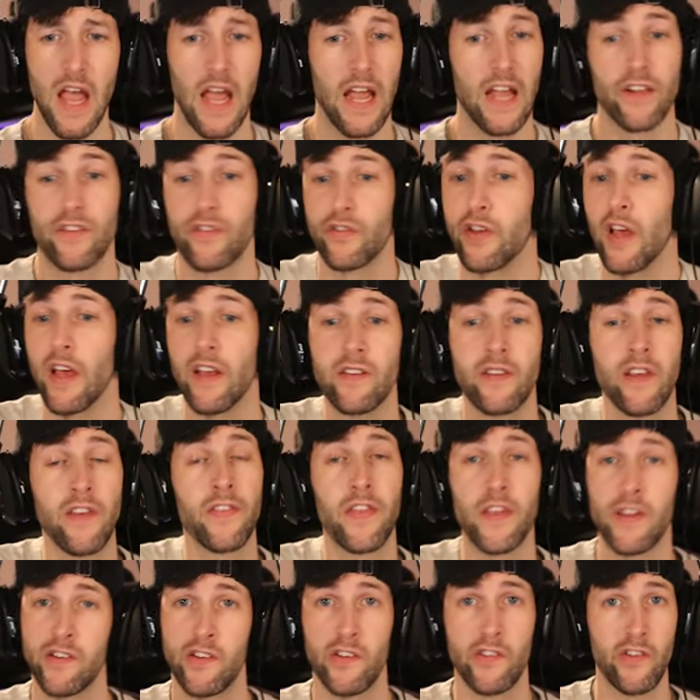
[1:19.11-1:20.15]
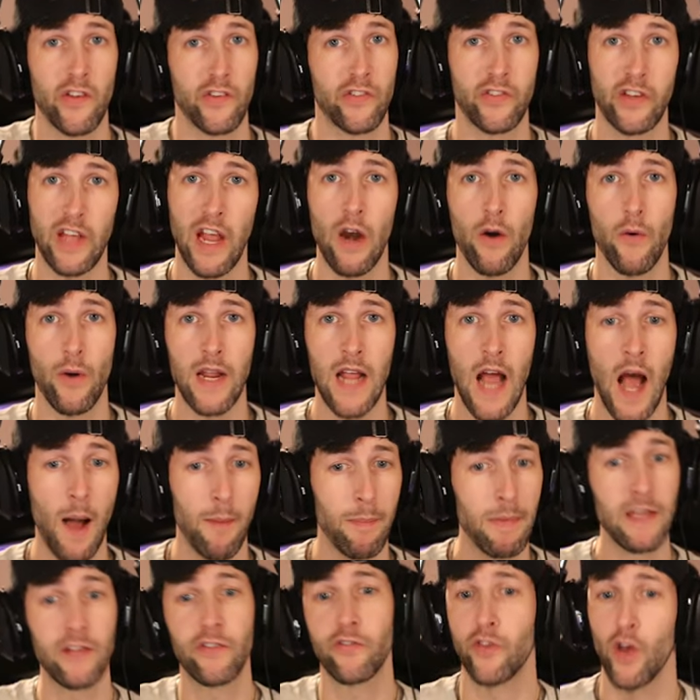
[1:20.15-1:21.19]
It says that this is a scary
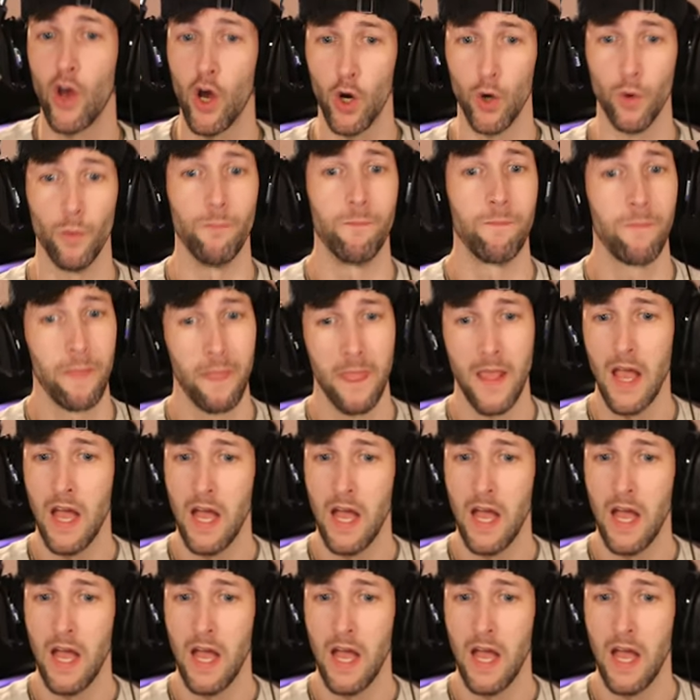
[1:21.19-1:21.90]
obby, so